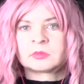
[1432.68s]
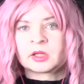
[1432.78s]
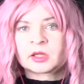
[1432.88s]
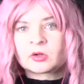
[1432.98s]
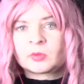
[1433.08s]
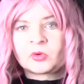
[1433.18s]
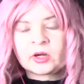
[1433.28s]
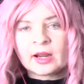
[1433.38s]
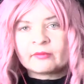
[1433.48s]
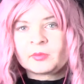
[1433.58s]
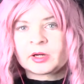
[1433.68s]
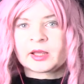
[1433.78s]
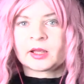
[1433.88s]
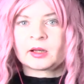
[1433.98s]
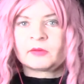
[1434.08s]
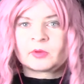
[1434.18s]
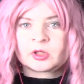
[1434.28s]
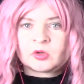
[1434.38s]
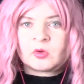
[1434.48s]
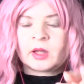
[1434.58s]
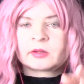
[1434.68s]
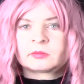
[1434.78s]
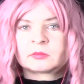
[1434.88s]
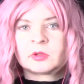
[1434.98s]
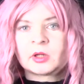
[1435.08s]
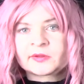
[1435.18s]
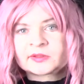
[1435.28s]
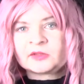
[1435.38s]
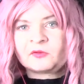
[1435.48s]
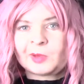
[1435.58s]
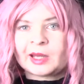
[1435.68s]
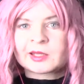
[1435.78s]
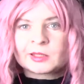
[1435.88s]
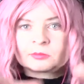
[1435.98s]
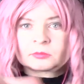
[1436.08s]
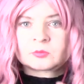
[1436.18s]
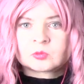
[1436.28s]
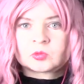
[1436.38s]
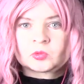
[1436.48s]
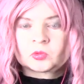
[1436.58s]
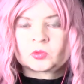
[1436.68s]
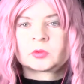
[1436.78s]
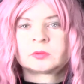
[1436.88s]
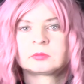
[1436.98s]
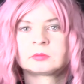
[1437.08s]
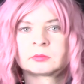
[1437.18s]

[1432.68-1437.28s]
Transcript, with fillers: Then you're going to bring everybody in. Everybody, you got you got a stiff back. Ooh,